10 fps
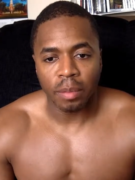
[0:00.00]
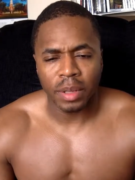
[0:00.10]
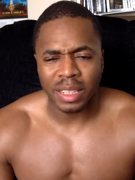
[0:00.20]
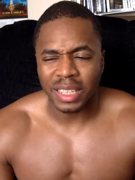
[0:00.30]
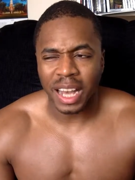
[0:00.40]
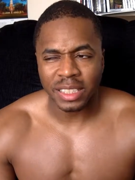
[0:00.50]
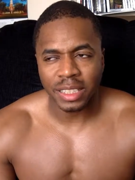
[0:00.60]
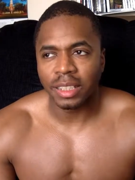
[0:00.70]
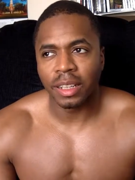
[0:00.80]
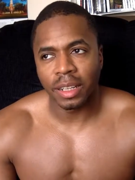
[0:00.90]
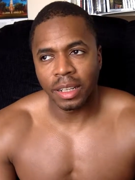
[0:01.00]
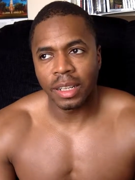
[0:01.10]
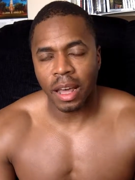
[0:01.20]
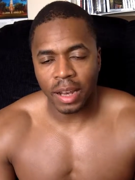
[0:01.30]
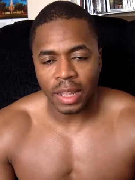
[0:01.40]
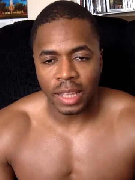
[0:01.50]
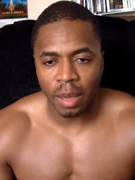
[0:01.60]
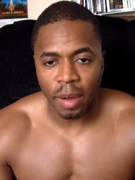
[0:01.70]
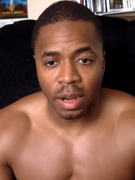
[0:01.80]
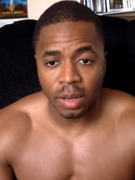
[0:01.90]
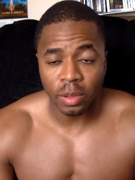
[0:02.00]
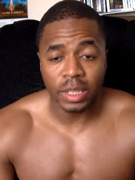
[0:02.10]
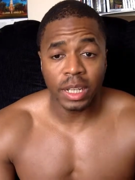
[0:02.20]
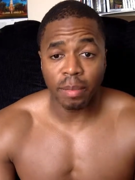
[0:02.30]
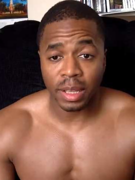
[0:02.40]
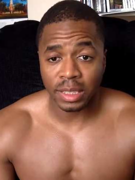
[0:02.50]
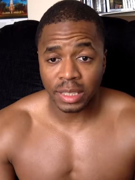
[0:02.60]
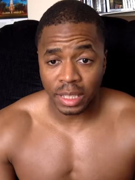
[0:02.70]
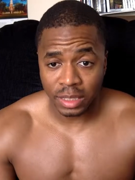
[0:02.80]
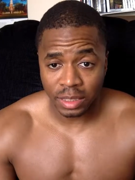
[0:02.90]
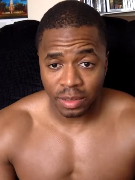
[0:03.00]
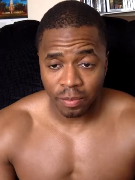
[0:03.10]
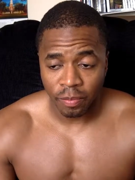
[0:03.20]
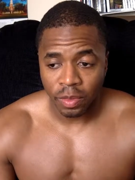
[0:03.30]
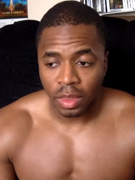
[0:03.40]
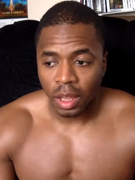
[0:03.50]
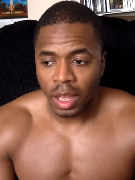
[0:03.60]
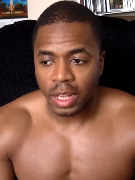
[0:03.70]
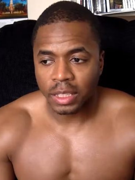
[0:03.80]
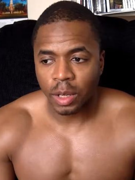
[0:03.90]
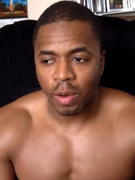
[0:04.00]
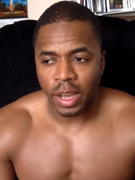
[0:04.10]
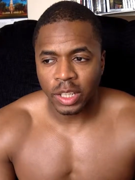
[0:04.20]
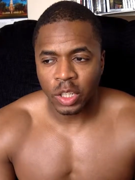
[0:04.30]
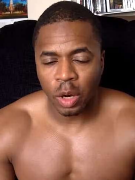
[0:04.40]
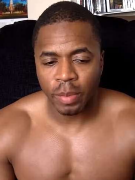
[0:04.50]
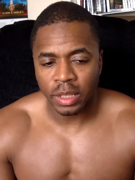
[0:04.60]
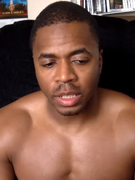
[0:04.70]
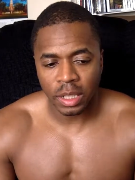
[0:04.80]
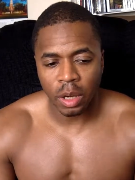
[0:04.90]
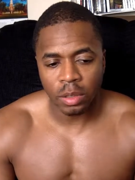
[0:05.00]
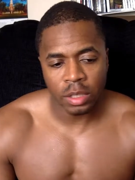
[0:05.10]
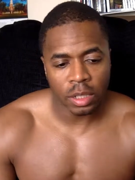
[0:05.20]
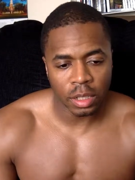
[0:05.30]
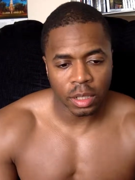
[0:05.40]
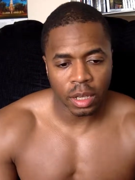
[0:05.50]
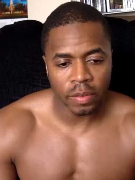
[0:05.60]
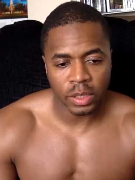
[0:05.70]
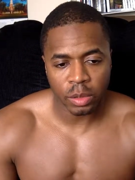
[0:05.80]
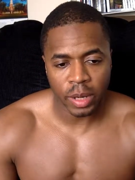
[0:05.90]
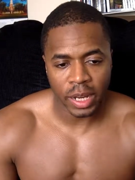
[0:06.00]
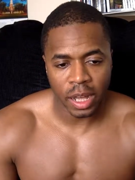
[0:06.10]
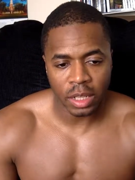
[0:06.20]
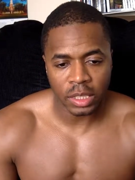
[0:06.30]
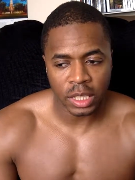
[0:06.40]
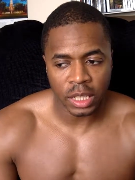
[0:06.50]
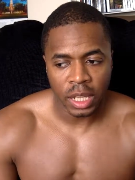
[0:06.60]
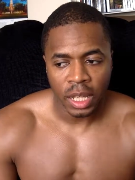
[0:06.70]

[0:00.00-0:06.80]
Because actually, now that I think about it, it really didn't make sense as to why he told me to go to interventional radiology